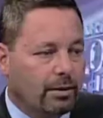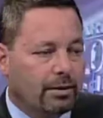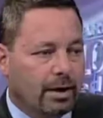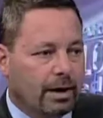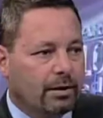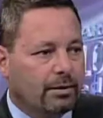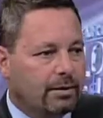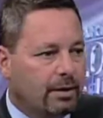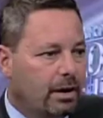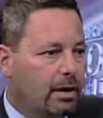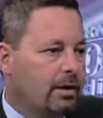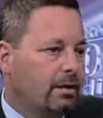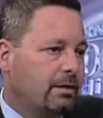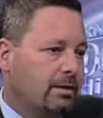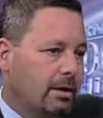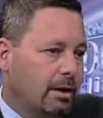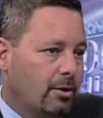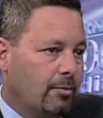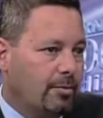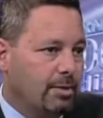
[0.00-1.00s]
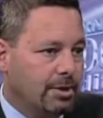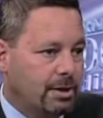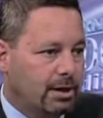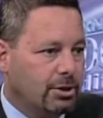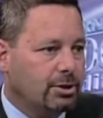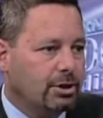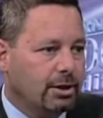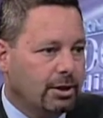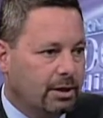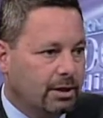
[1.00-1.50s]
they, they, they are
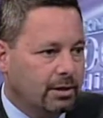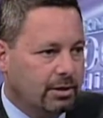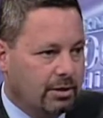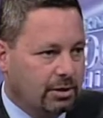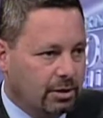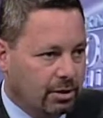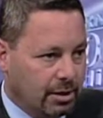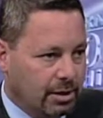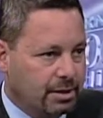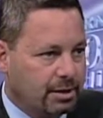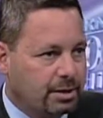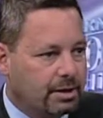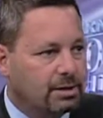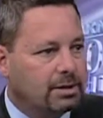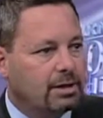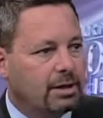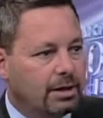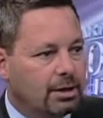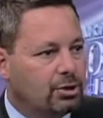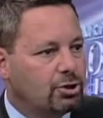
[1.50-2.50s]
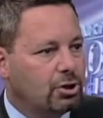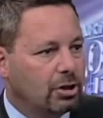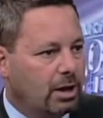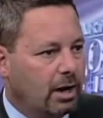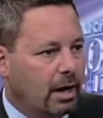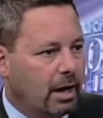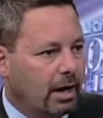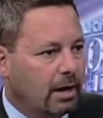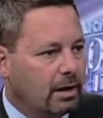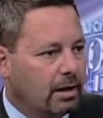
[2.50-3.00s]
potentially going to look at this in
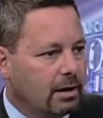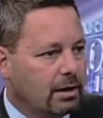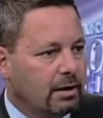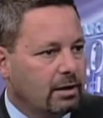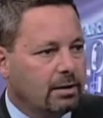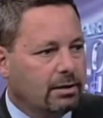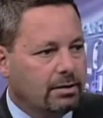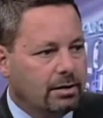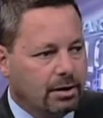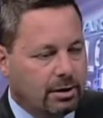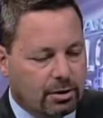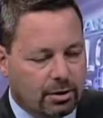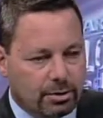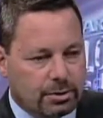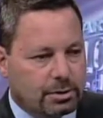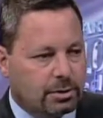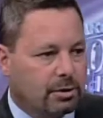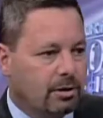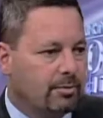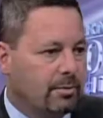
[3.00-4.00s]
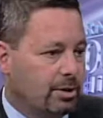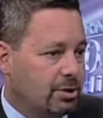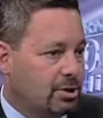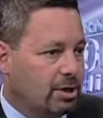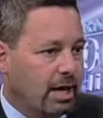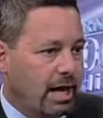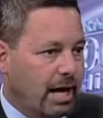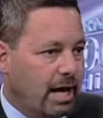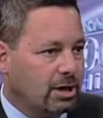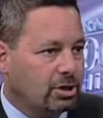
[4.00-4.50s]
July. Mm -hmm. The Coastal Commission
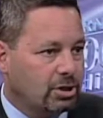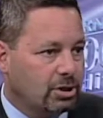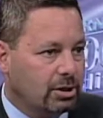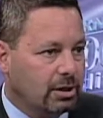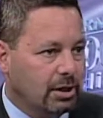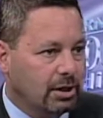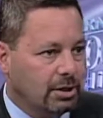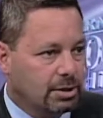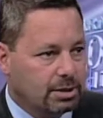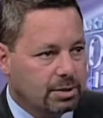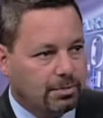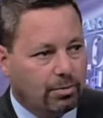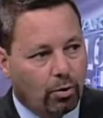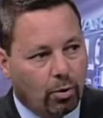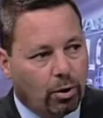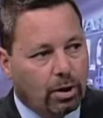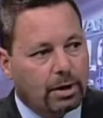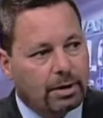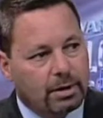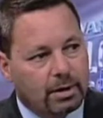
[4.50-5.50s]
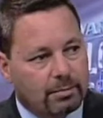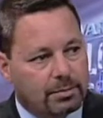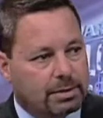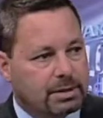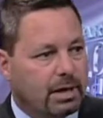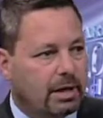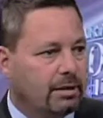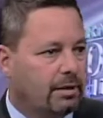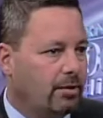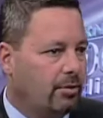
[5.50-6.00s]
actually supported them,
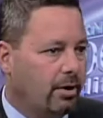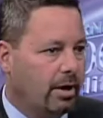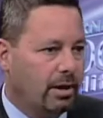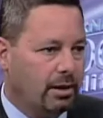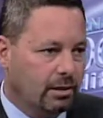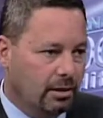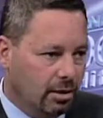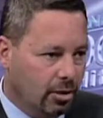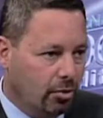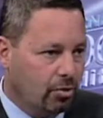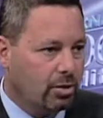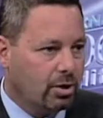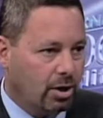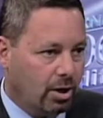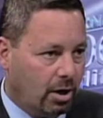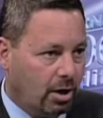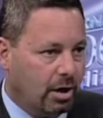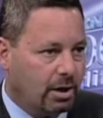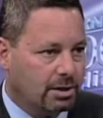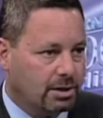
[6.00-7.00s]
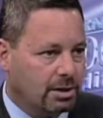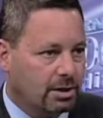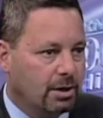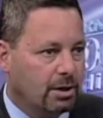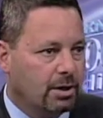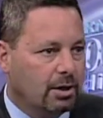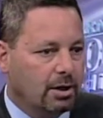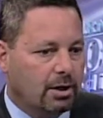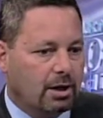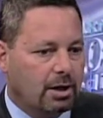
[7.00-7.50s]
saying they're a low cost
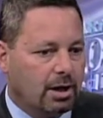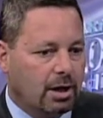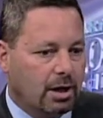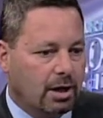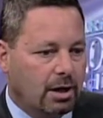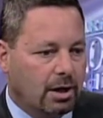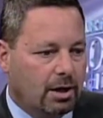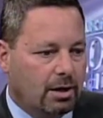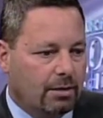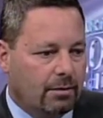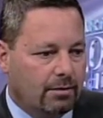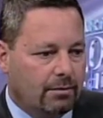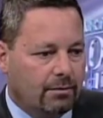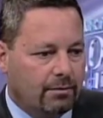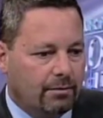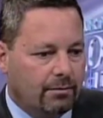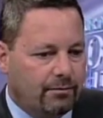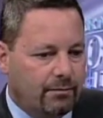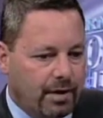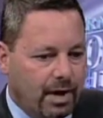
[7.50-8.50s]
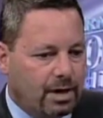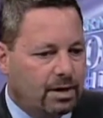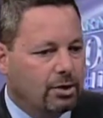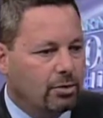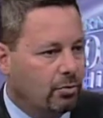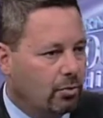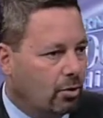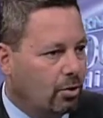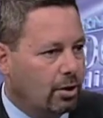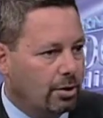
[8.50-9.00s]
uh,
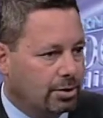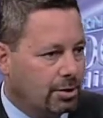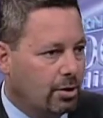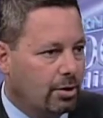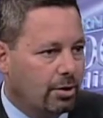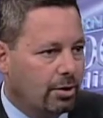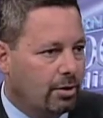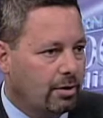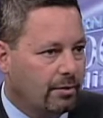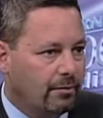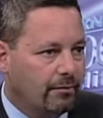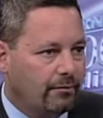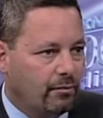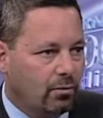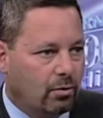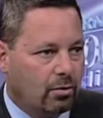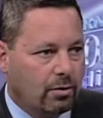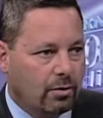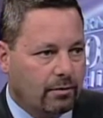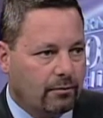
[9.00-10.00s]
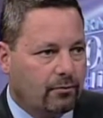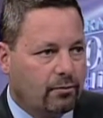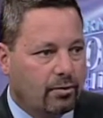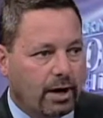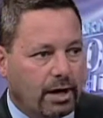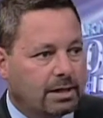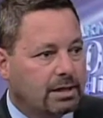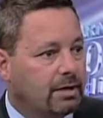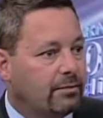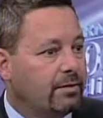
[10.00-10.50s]
venue or alternative for, for
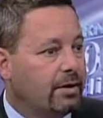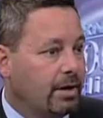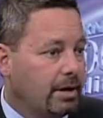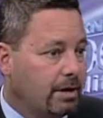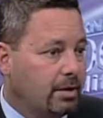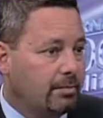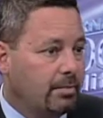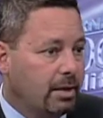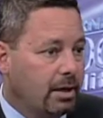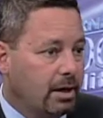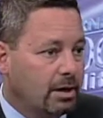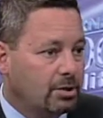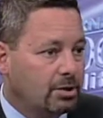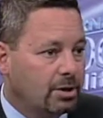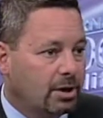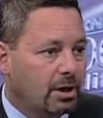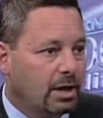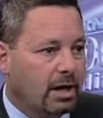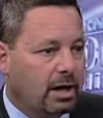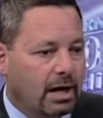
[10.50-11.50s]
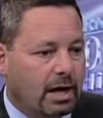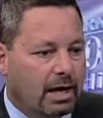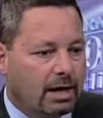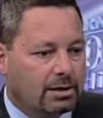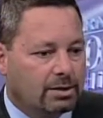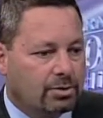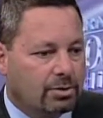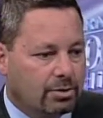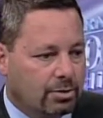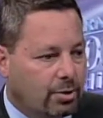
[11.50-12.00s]
activity at the beach. Mm -hmm. And
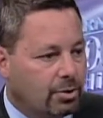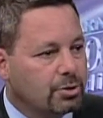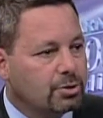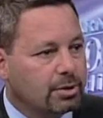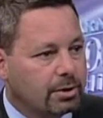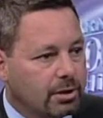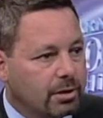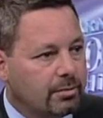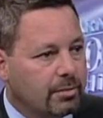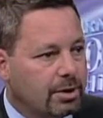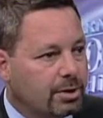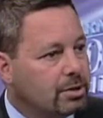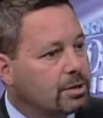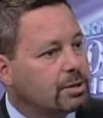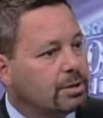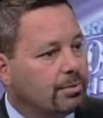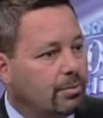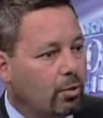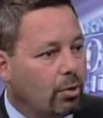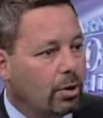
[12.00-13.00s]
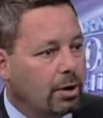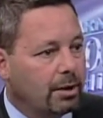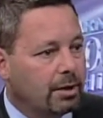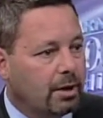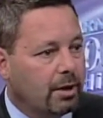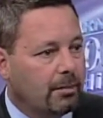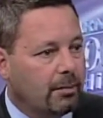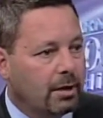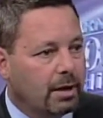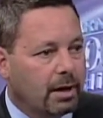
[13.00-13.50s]
so the Coastal Commission supported
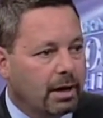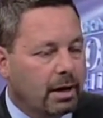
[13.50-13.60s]
them.